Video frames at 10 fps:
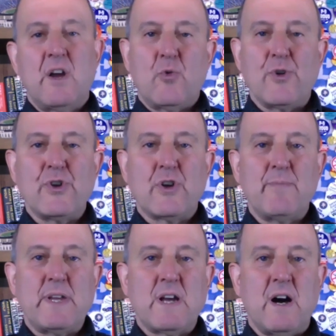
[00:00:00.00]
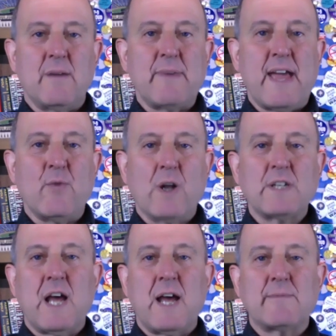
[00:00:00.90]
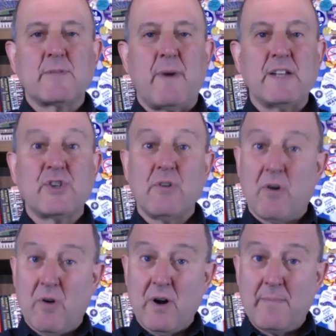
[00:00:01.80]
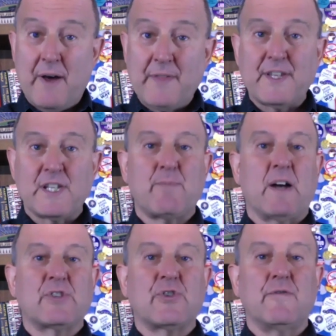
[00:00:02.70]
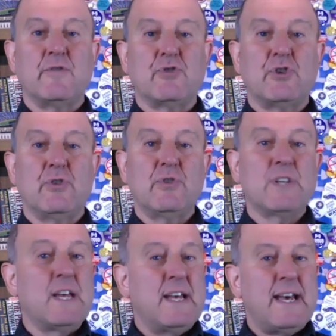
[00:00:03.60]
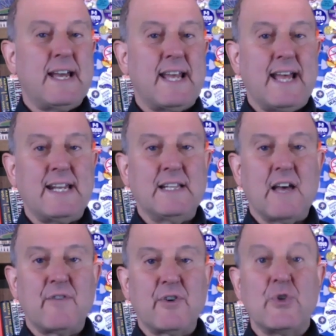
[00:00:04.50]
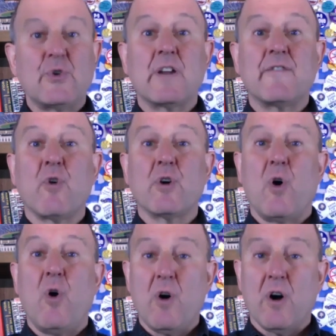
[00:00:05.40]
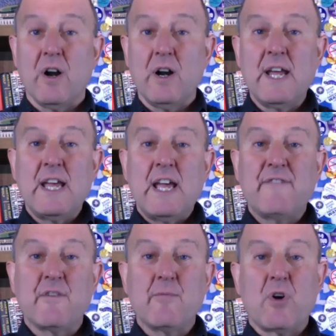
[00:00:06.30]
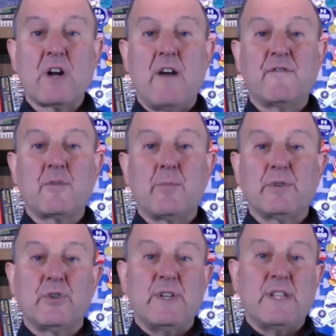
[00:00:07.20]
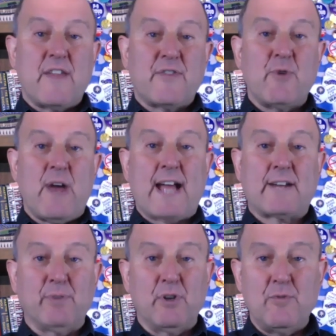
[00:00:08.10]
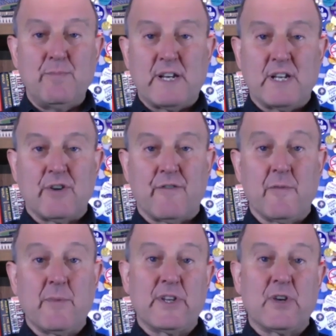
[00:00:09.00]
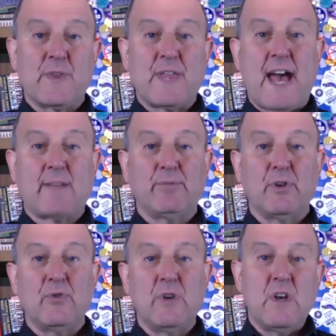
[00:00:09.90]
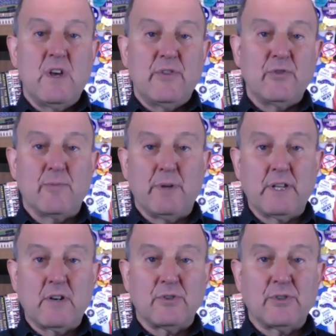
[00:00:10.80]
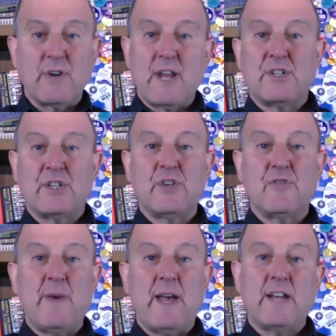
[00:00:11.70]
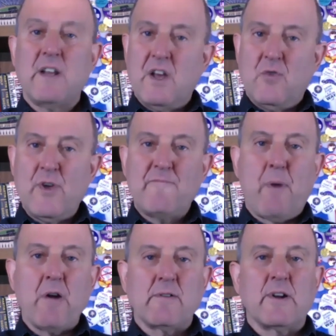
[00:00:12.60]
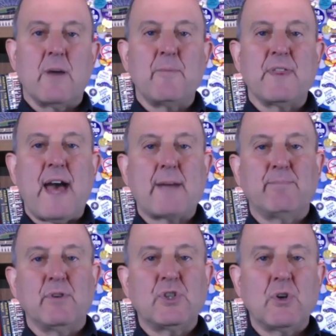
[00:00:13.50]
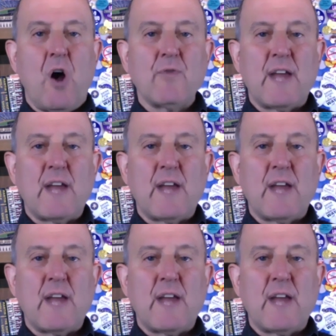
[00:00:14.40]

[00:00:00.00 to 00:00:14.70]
where you can become a one-time sponsor or a monthly sponsor if you choose, at any level you can afford. Or if you're more comfortable doing that through ActBlue, because you're familiar with ActBlue through the political donations you've made, we've partnered up with ActBlue. So go over to